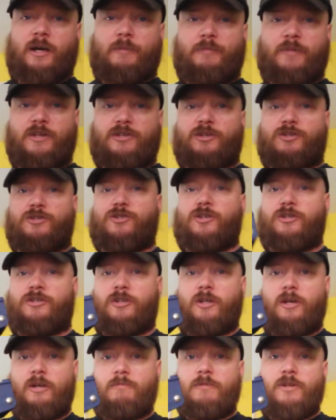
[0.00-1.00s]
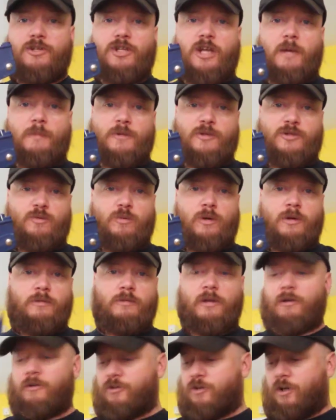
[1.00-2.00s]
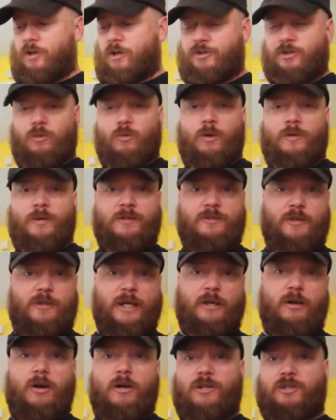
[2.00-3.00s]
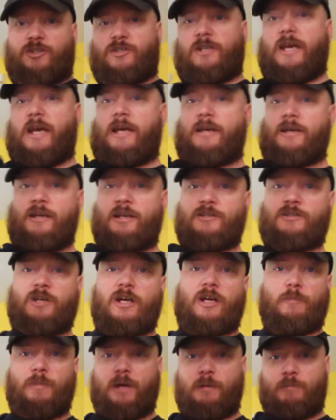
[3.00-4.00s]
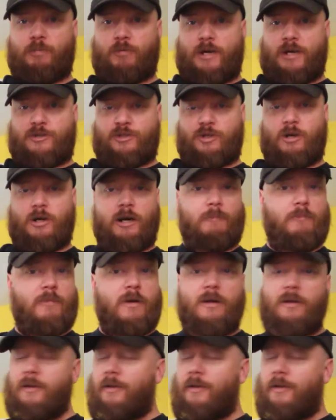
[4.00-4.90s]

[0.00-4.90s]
This is just the cheapest one. There's also one that's like on a stand and it's got a big press arm.